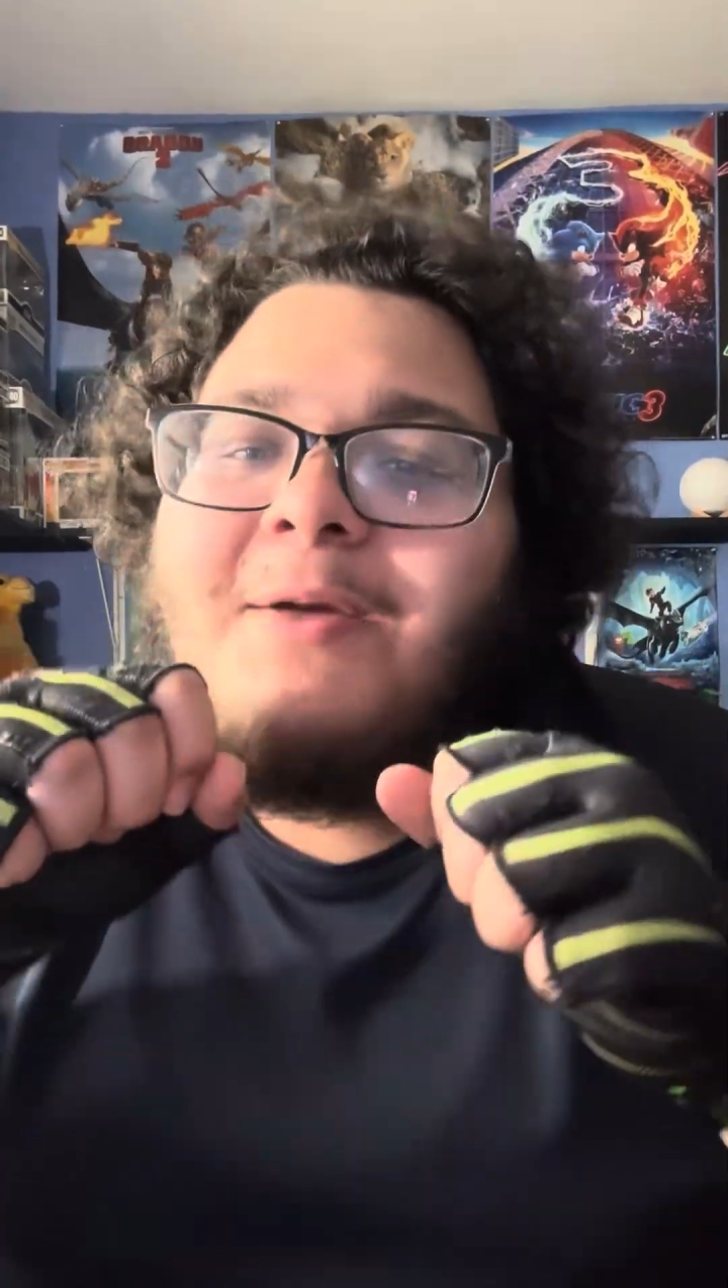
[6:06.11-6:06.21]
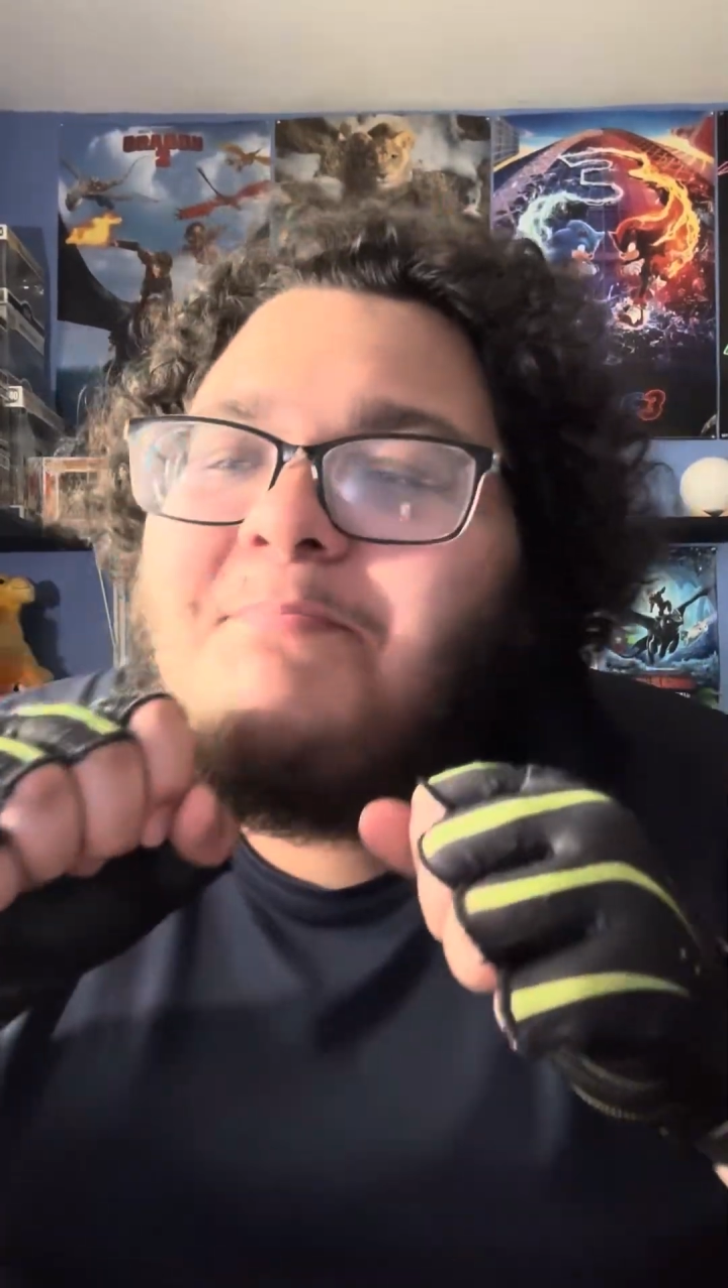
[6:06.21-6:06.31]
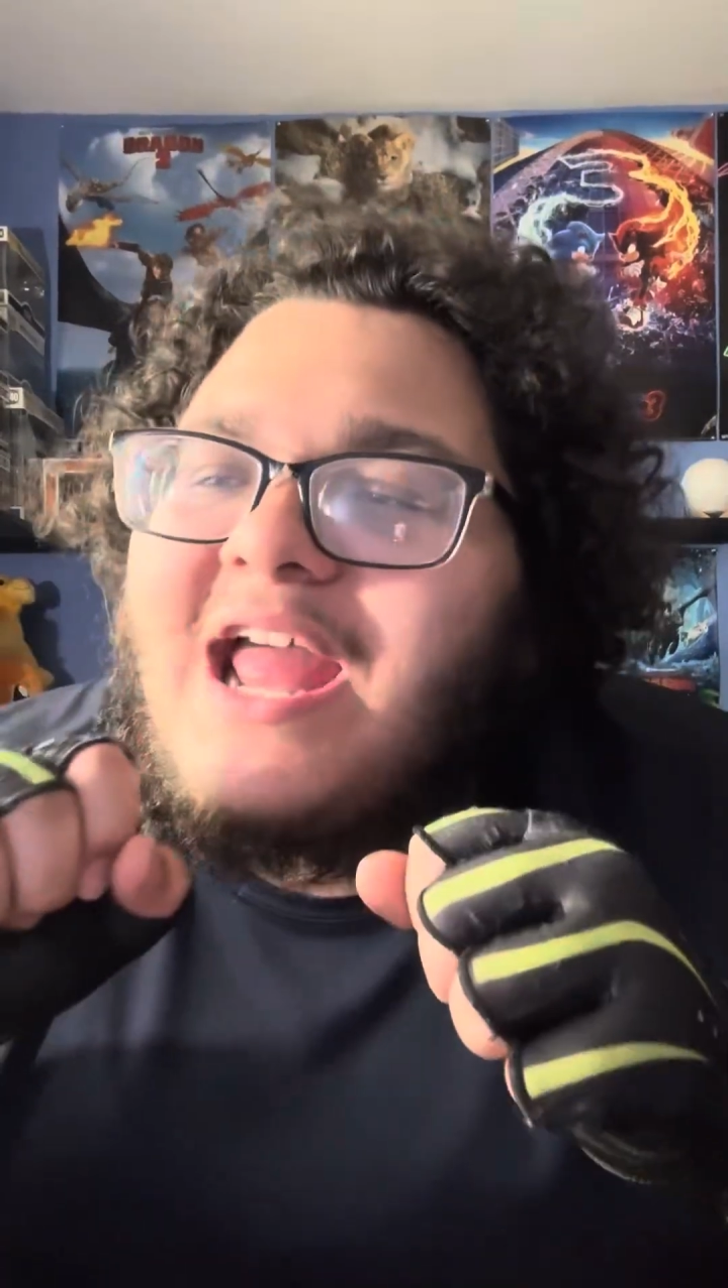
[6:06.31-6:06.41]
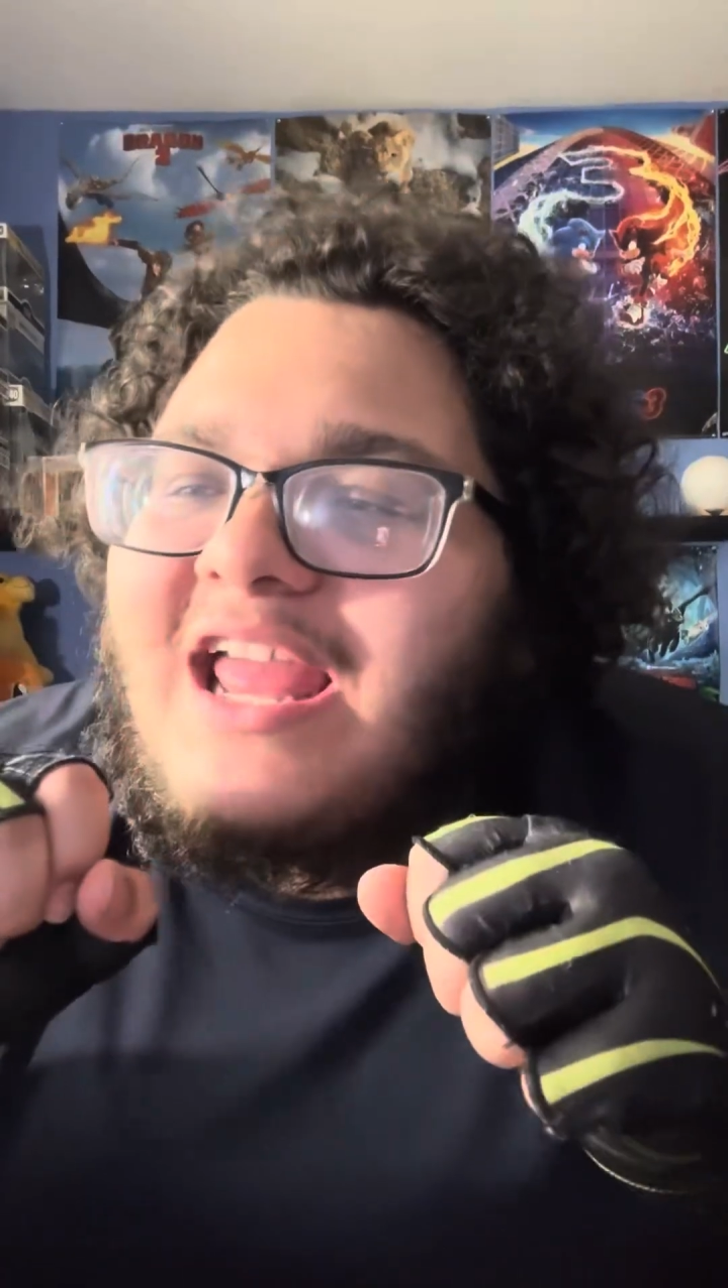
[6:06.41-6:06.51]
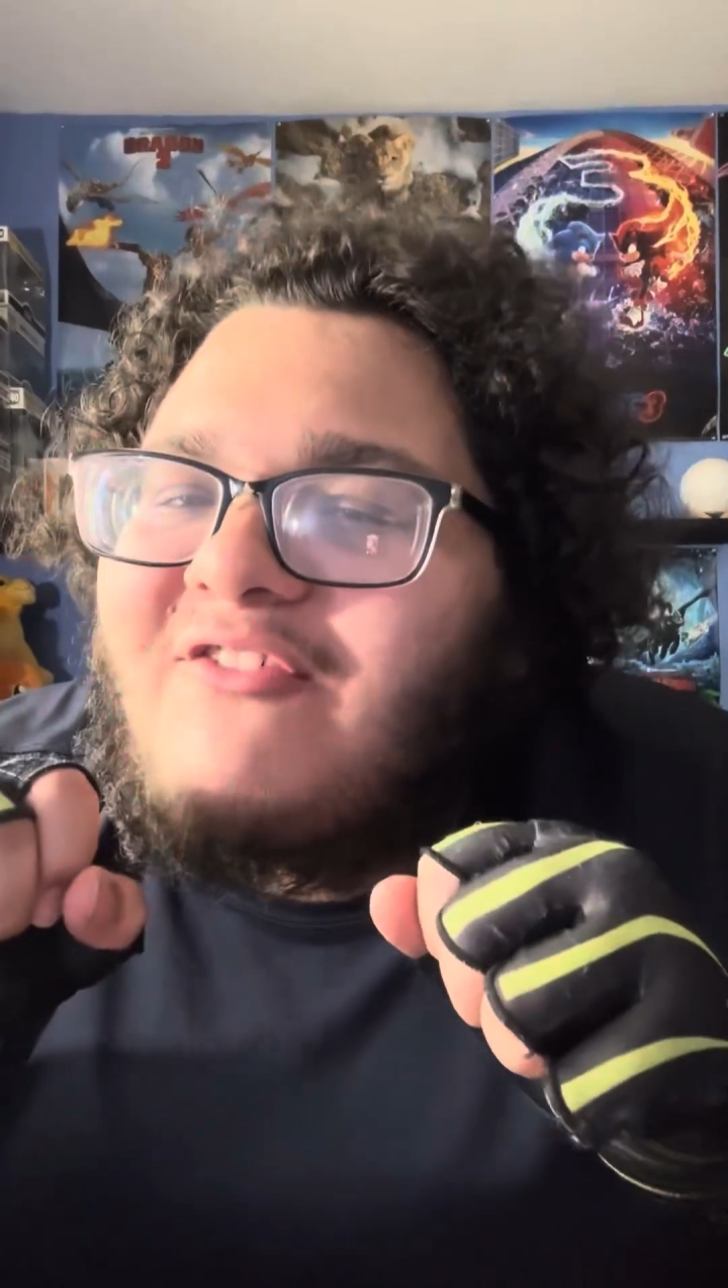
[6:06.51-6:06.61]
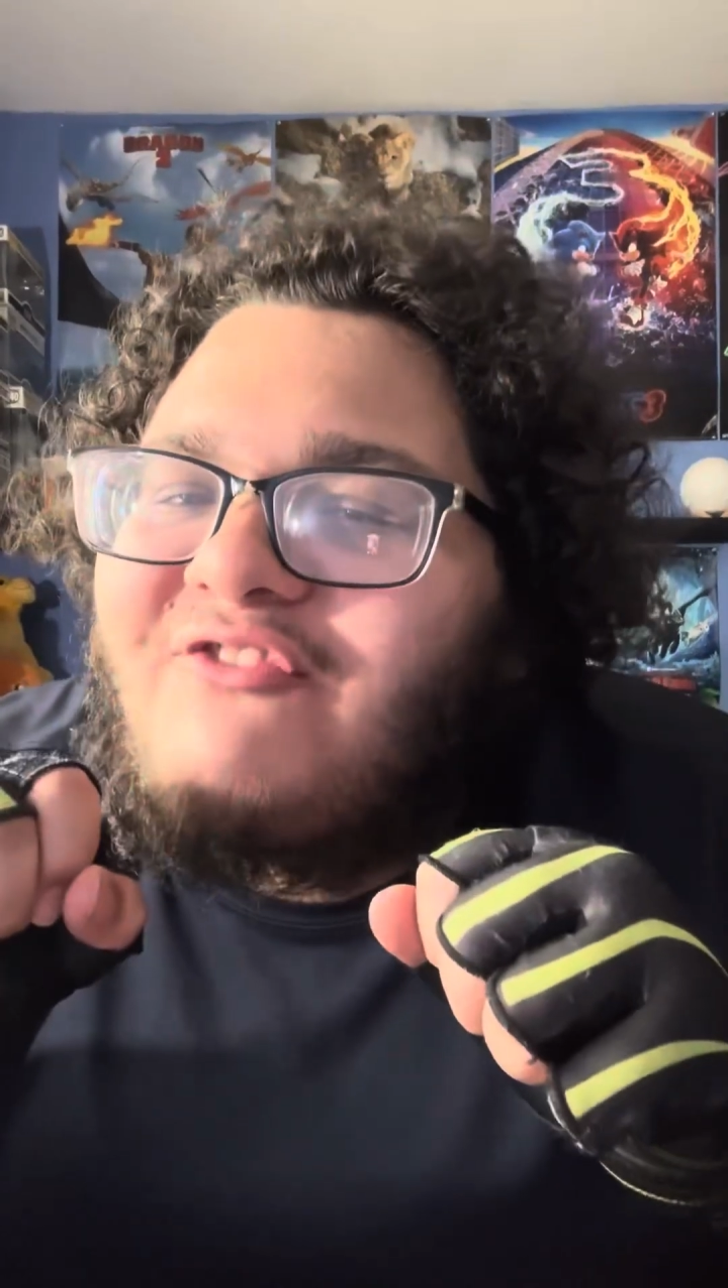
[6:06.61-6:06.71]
big